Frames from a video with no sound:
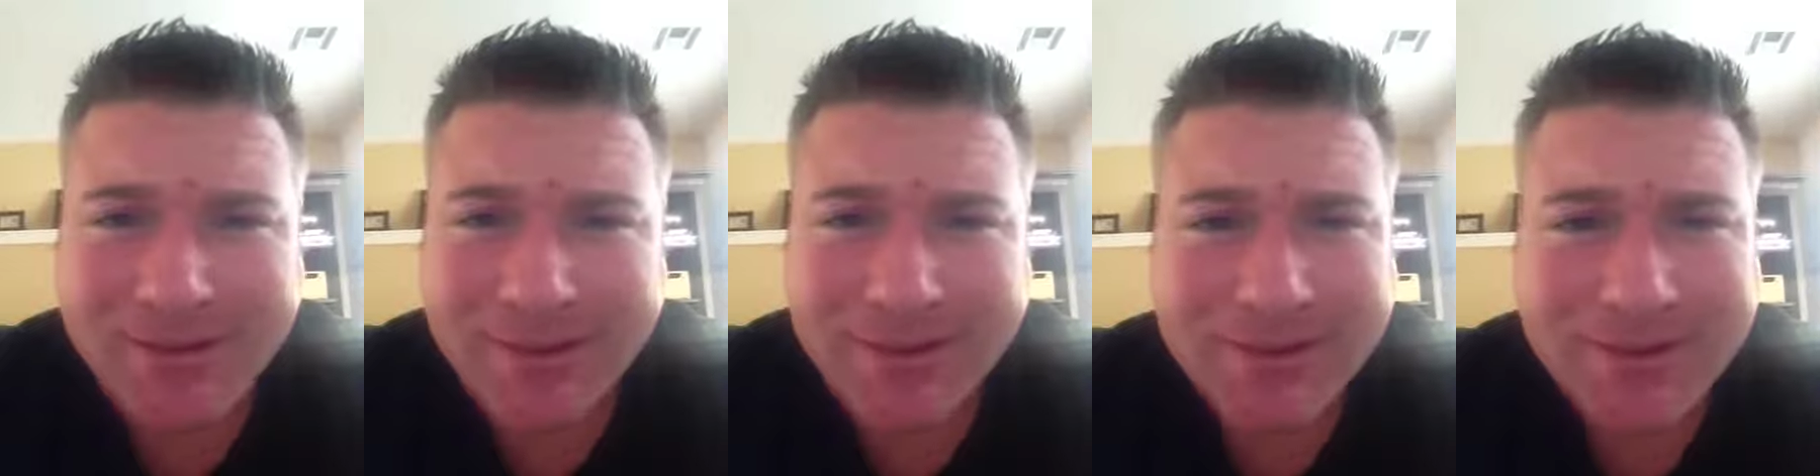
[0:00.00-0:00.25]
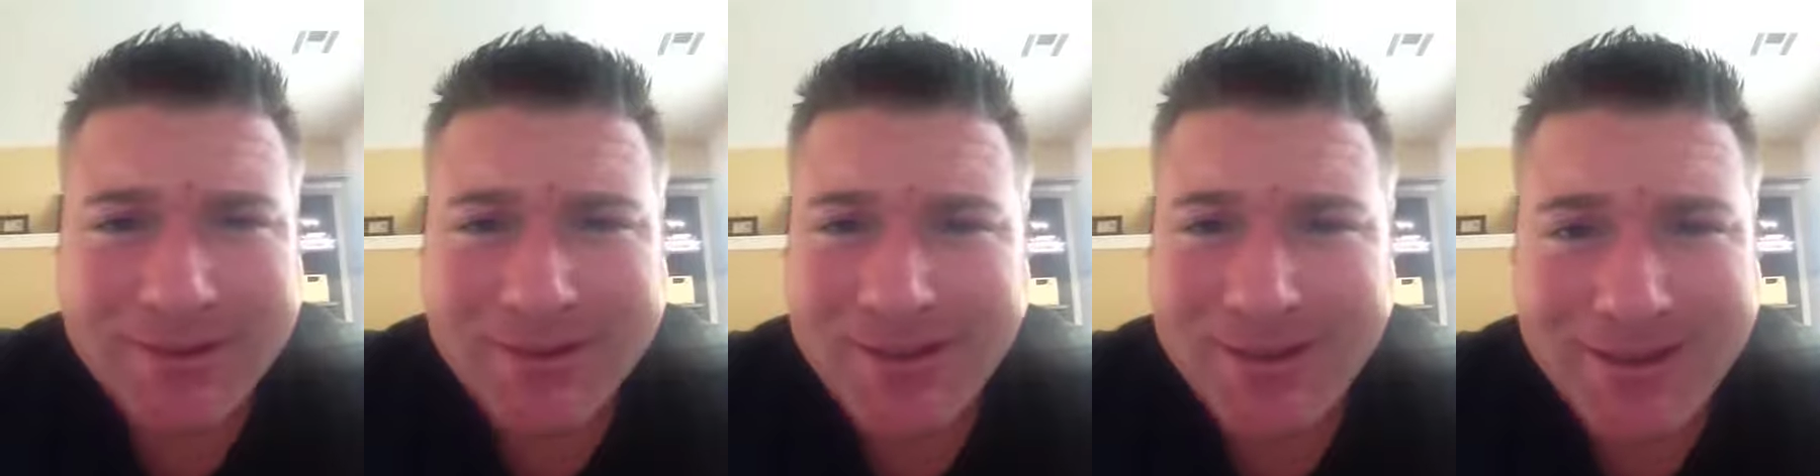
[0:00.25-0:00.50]

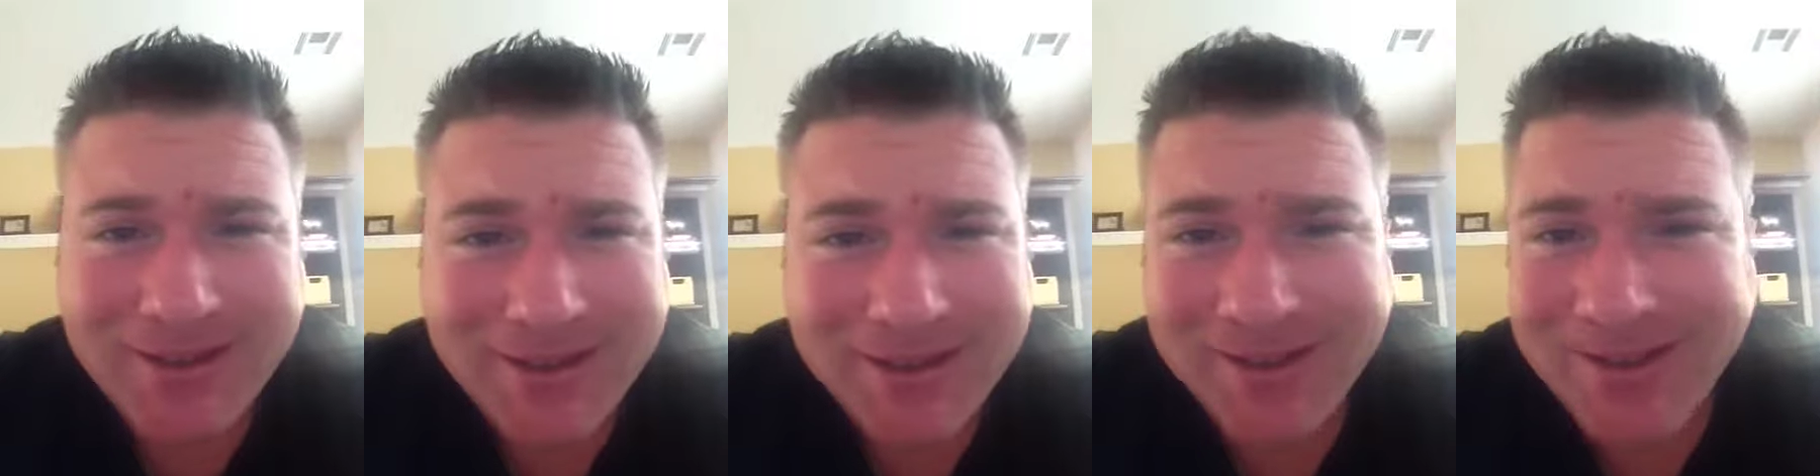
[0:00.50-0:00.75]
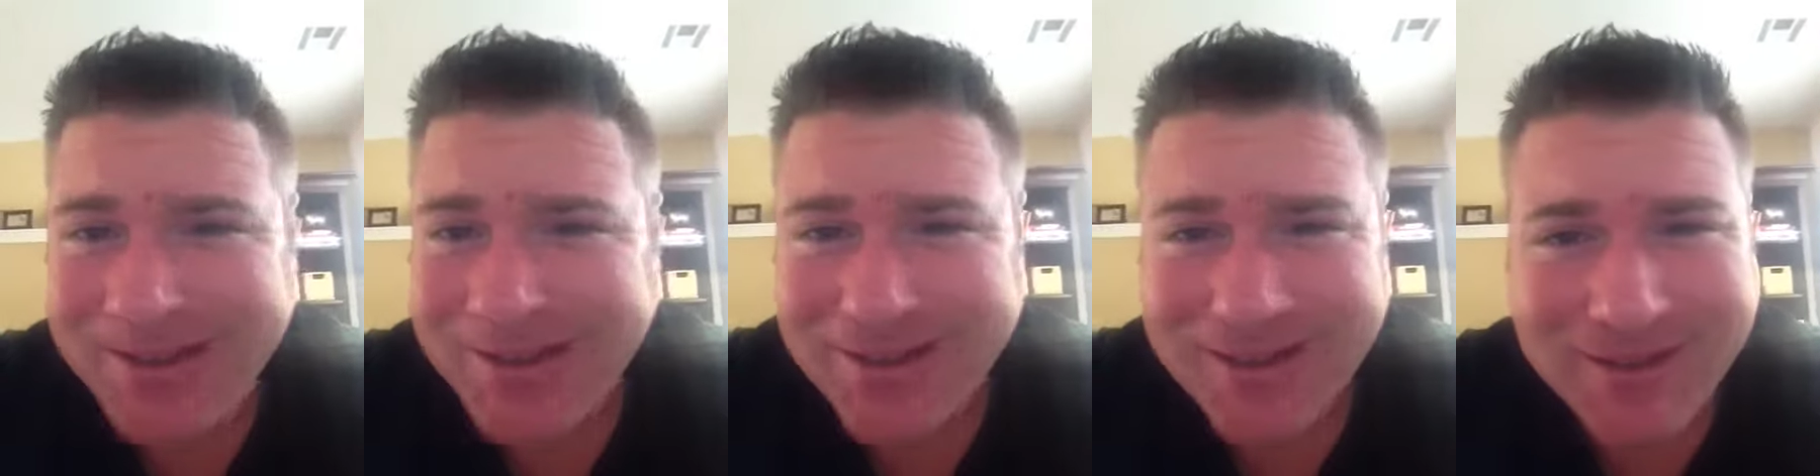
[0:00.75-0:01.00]
List.
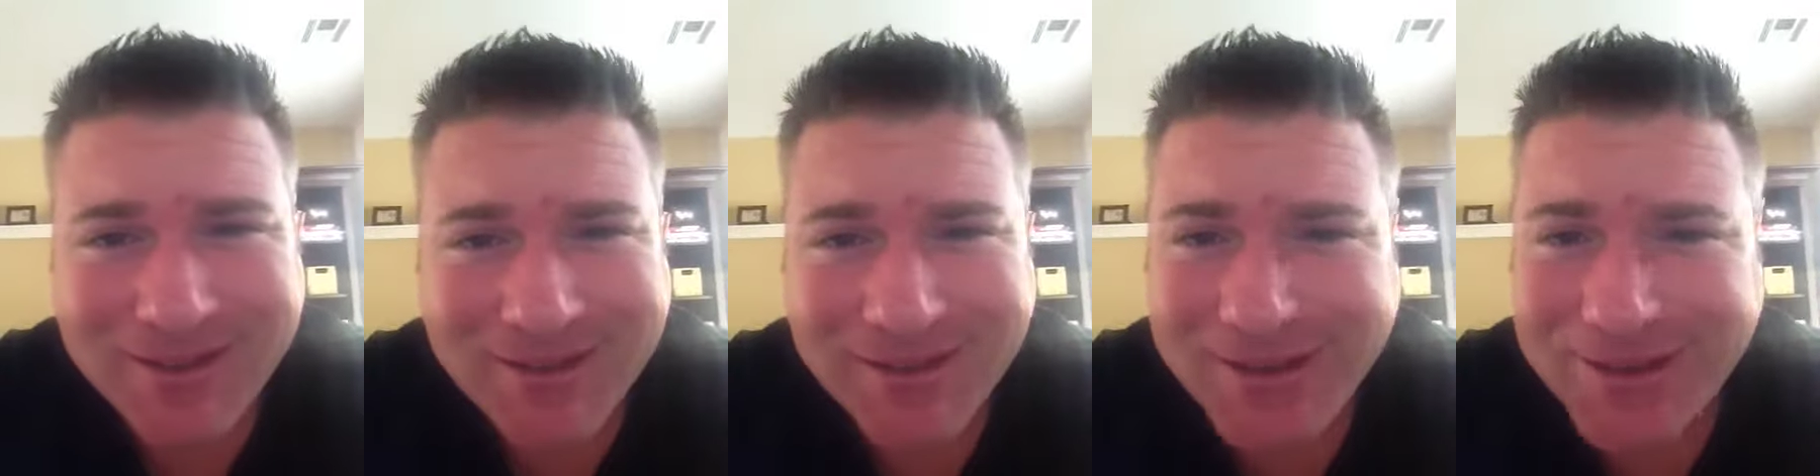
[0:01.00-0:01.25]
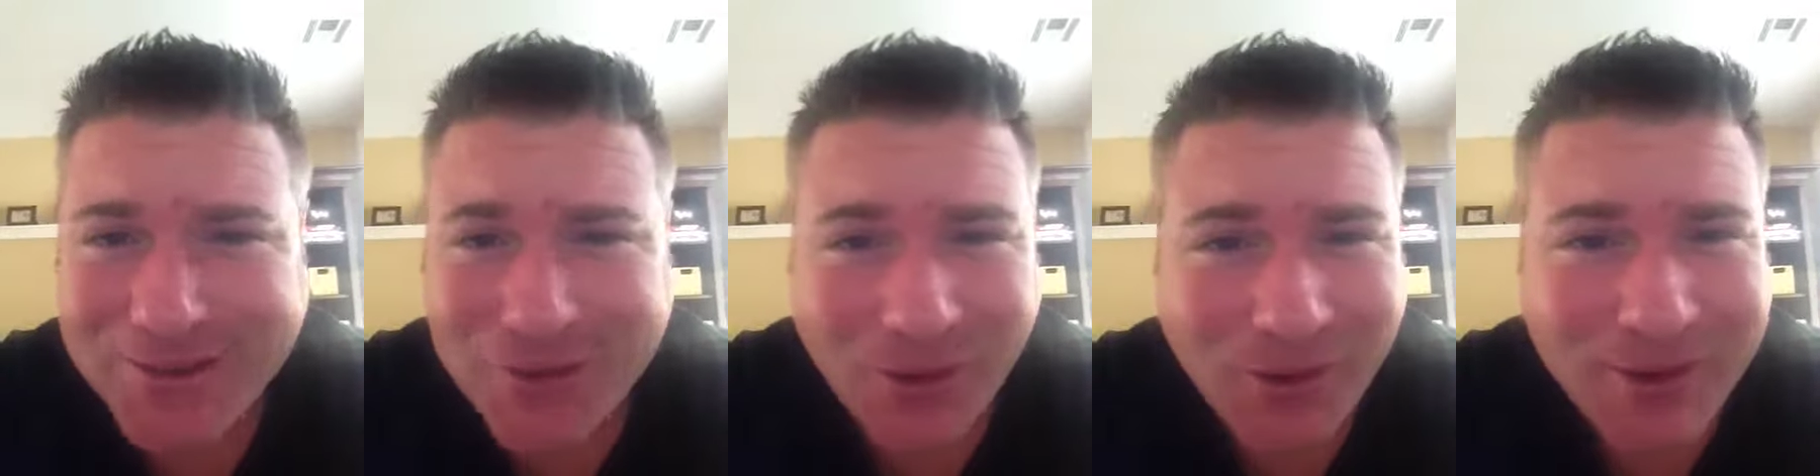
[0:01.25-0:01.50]

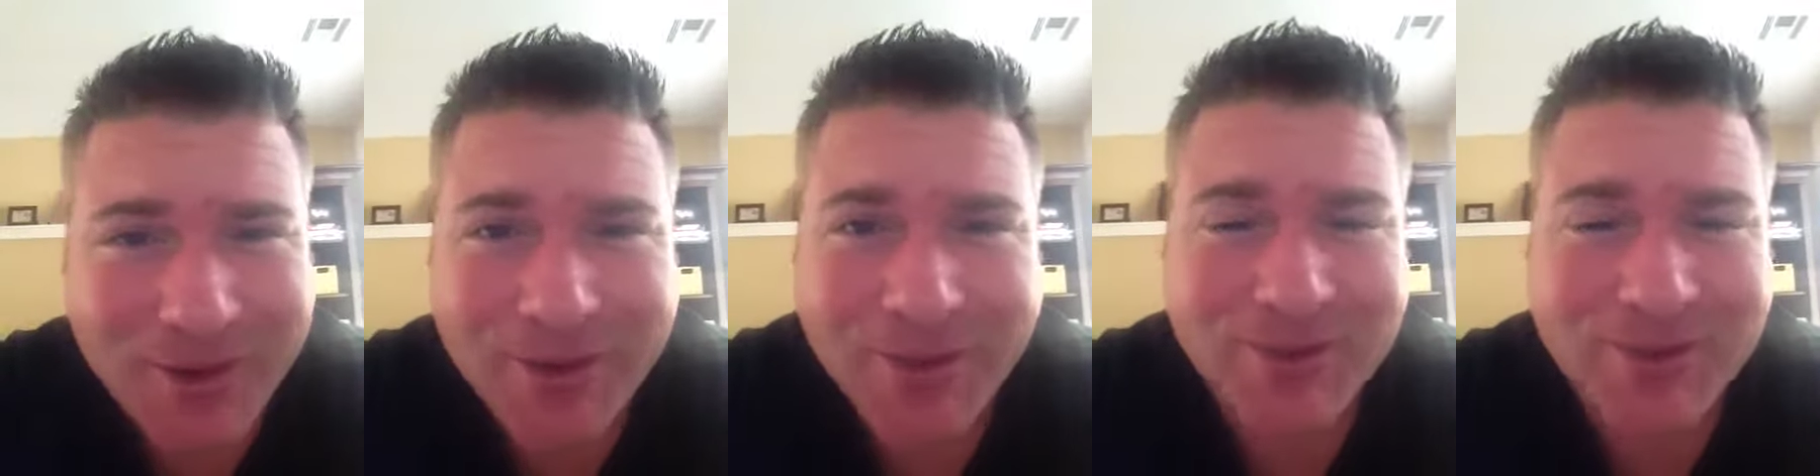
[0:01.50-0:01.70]
Look at Charlie